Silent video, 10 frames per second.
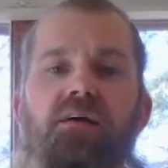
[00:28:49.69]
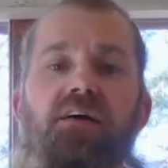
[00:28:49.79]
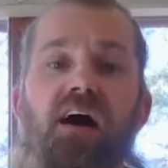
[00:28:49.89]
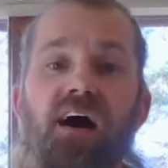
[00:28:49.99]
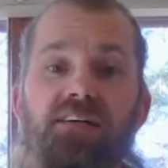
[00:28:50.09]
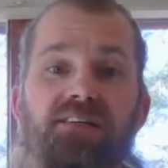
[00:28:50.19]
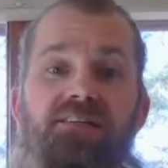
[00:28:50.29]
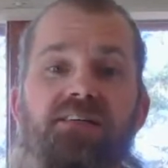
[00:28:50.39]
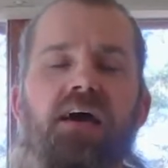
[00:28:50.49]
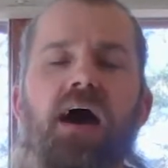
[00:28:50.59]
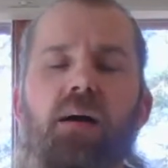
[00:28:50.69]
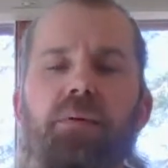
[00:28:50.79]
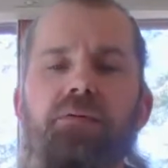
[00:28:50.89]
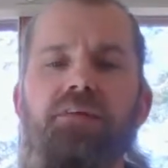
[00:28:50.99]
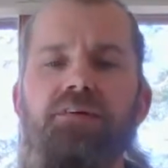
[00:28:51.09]
consciously
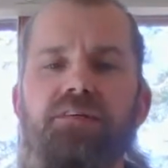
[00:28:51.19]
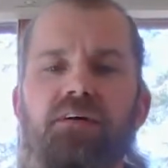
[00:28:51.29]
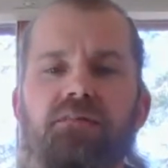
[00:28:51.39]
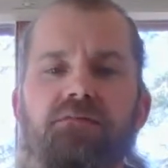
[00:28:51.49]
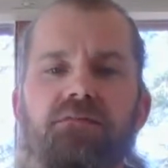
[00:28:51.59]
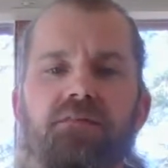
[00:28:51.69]
happy with yourself,